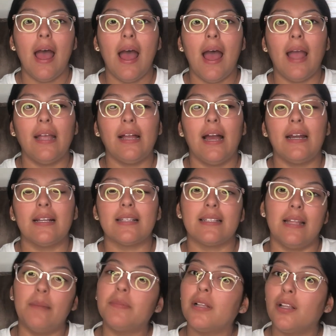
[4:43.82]
I kind of
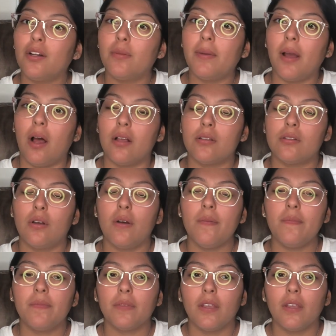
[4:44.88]
slept a little bit also.